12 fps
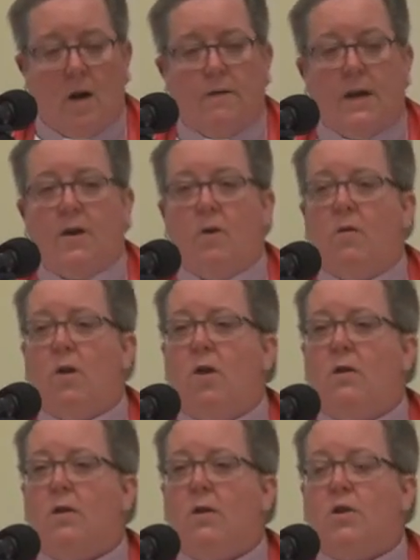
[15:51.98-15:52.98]
They no
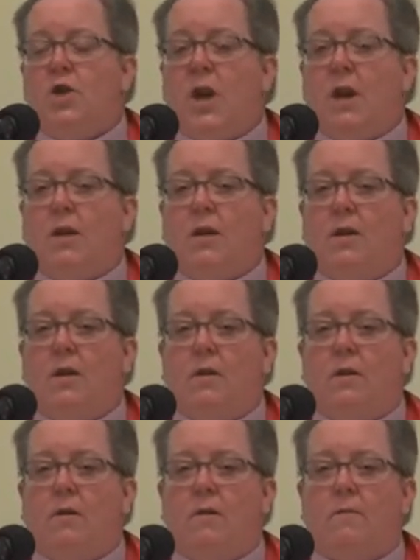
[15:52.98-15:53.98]
longer check
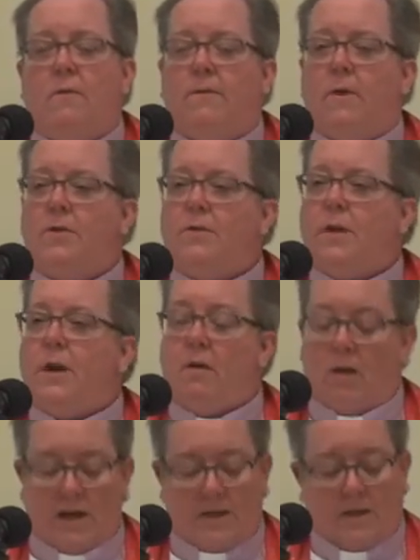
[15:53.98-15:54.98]
for foster
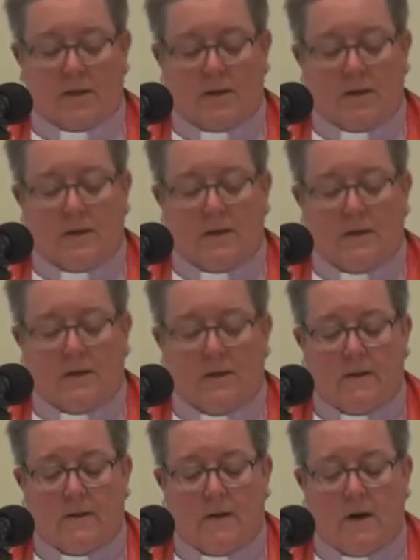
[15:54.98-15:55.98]
care licenses.
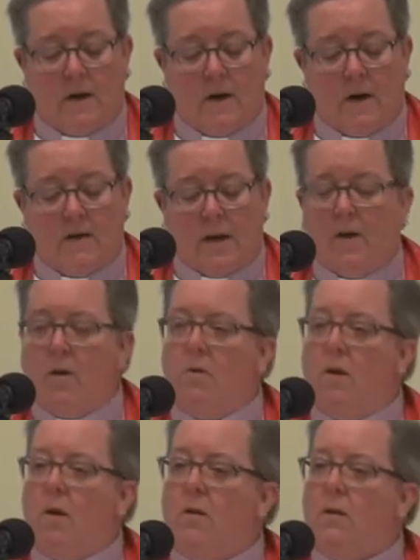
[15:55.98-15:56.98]
They no
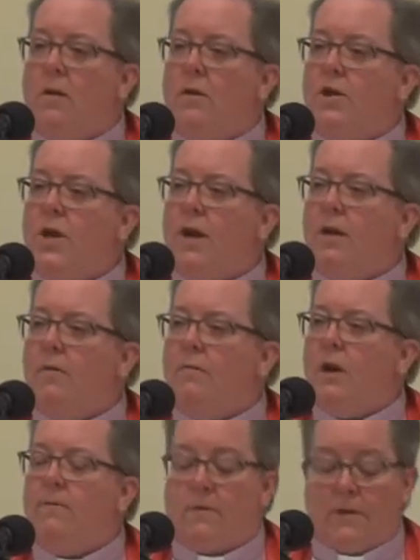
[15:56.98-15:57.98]
longer check
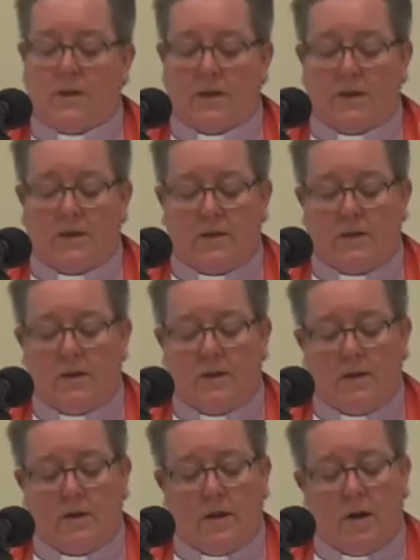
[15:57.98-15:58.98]
references.
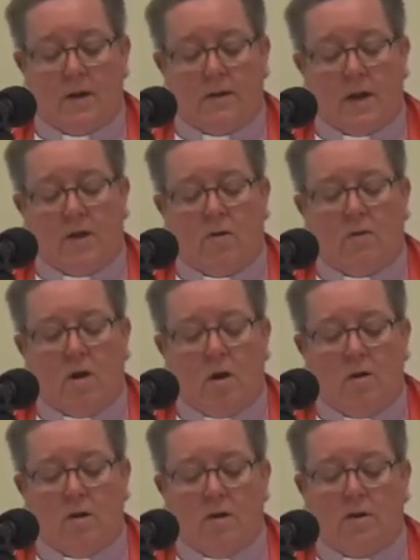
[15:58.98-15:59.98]
They no
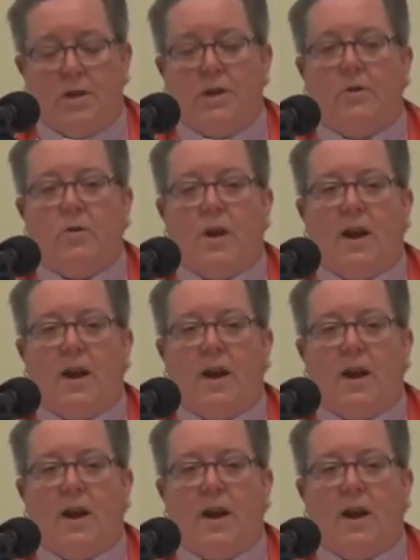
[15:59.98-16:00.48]
longer do